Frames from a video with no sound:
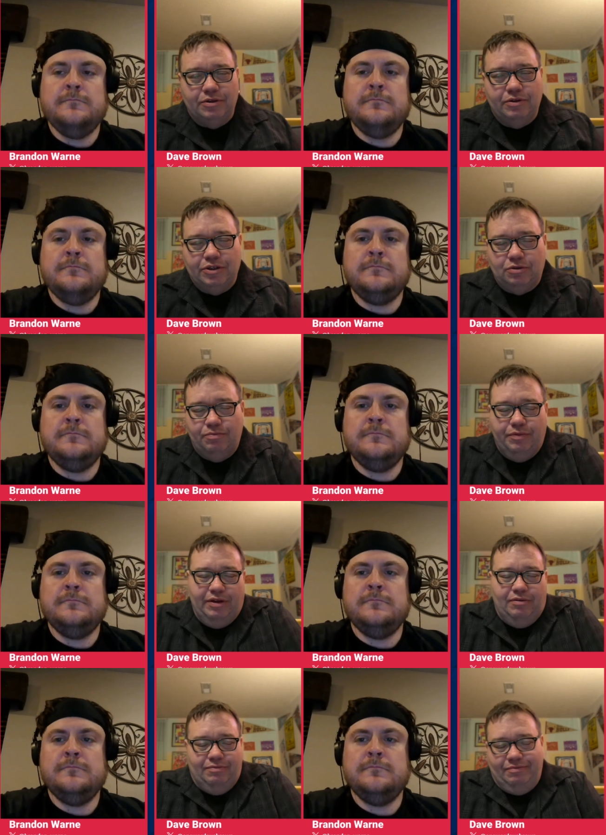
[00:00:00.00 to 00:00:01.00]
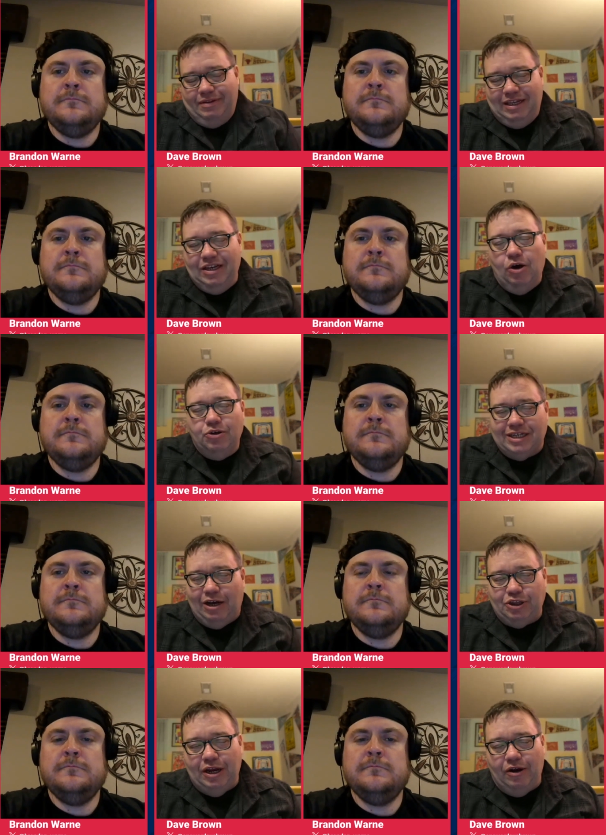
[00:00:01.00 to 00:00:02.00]
Speaker 1: the, he goes
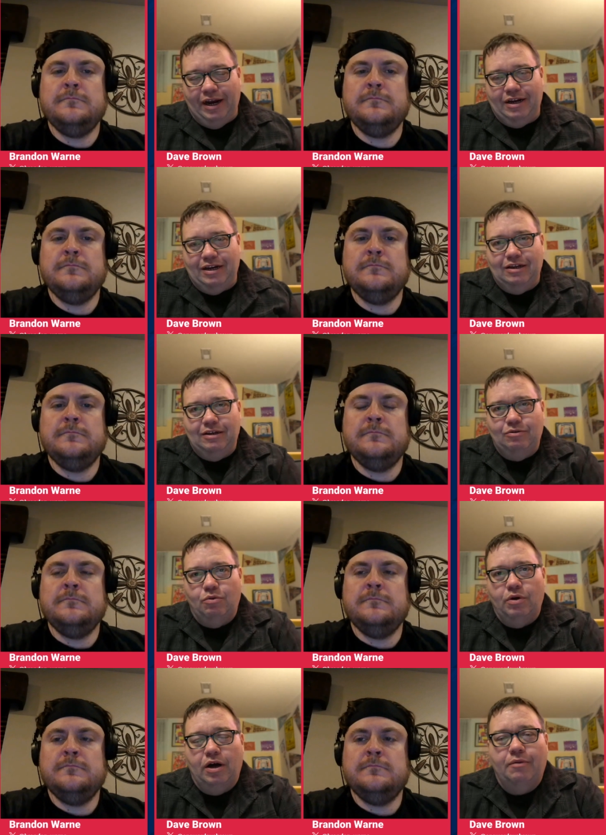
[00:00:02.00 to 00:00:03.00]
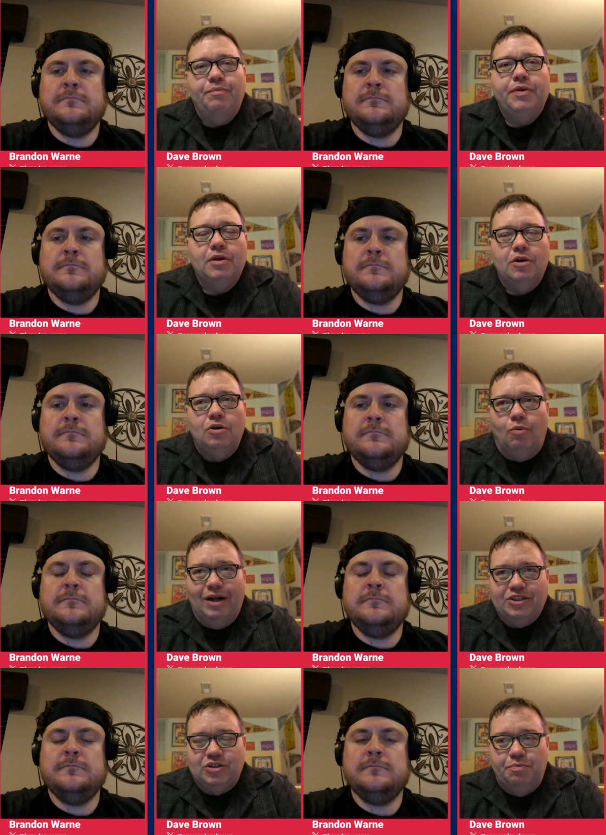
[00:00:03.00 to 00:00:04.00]
out there and he um,
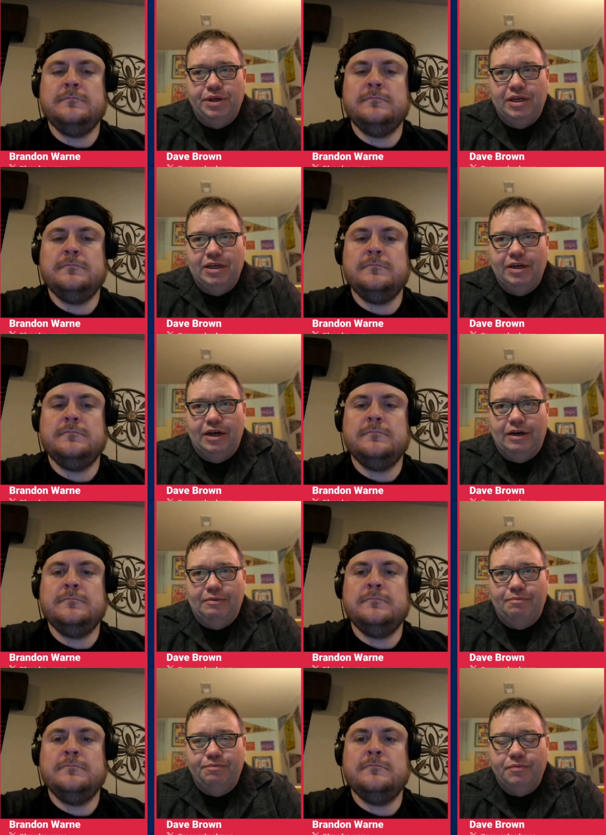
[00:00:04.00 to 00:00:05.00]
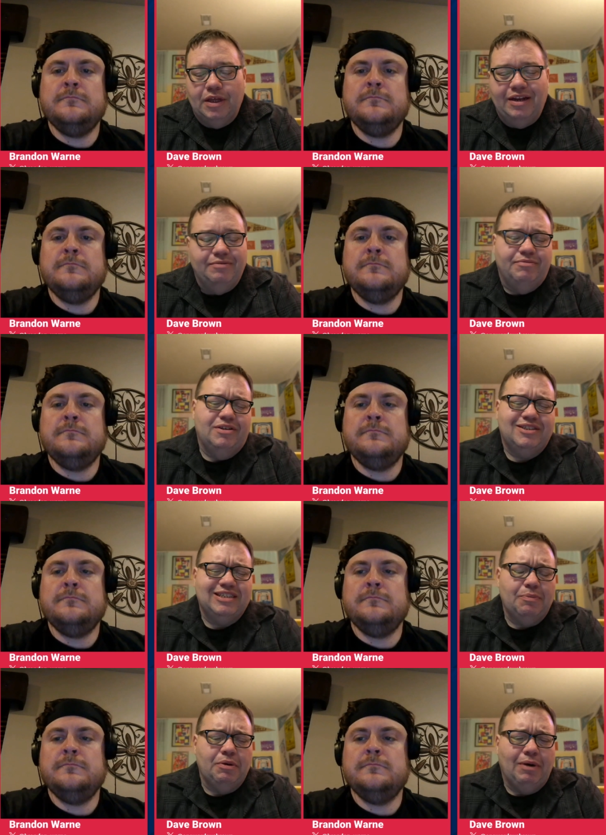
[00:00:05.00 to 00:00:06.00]
wants to be, um, and it's
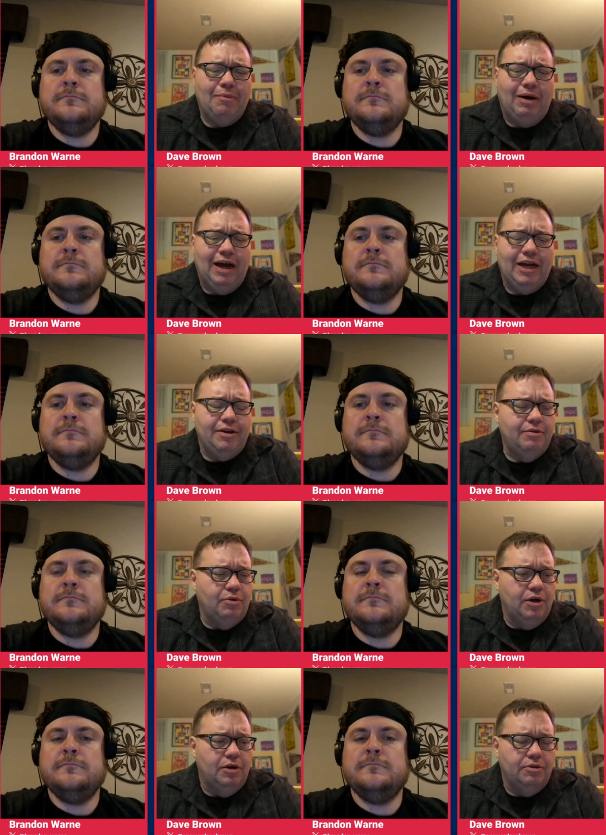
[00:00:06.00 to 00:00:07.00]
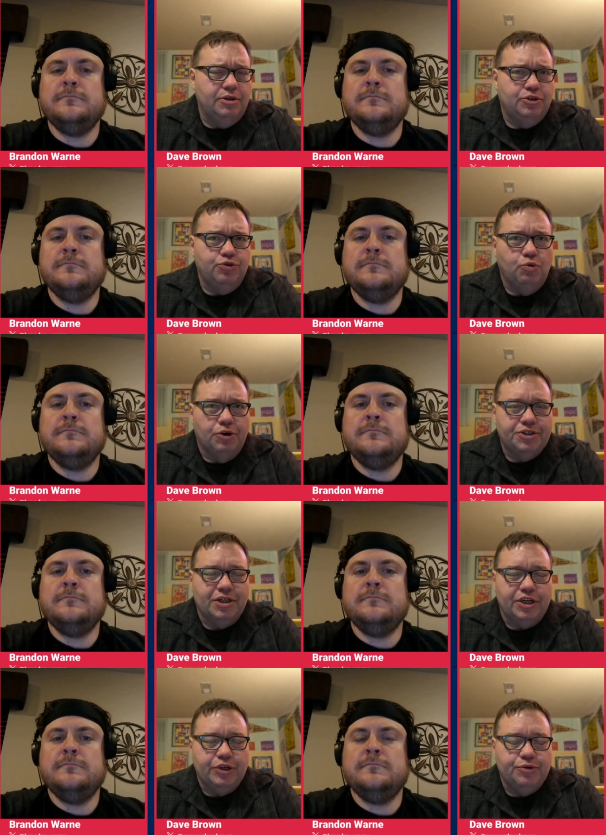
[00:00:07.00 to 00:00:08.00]
slipping my mind uh, the two words that
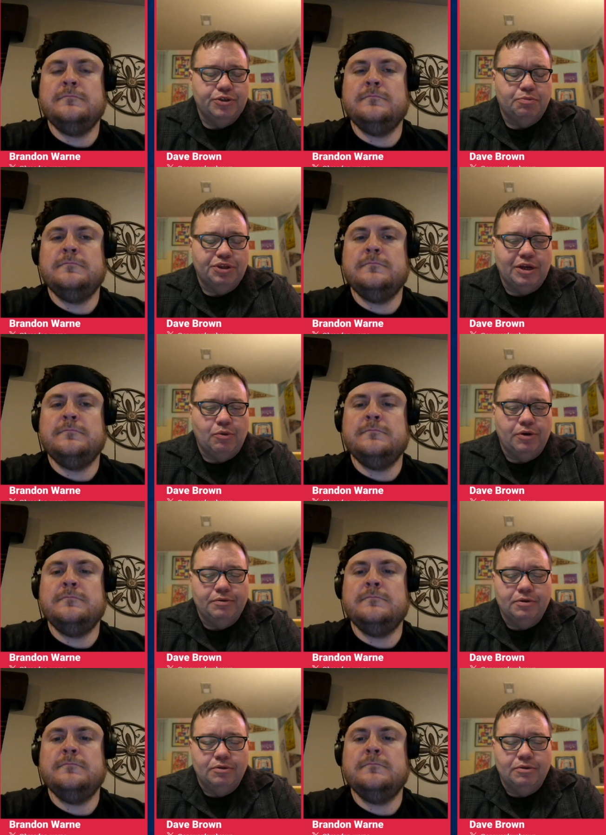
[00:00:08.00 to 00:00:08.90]
he used, but they were,